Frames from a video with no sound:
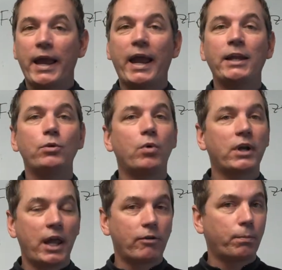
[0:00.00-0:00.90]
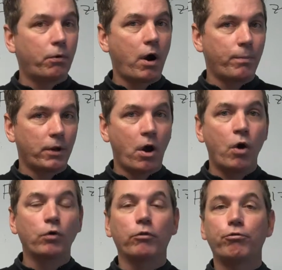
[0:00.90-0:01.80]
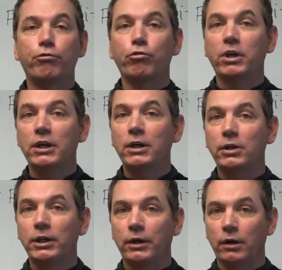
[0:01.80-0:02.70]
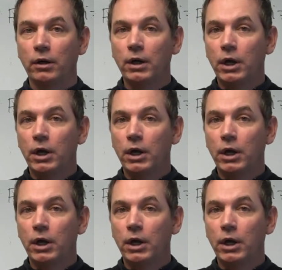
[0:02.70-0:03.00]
and you want to have the property owned free and clear,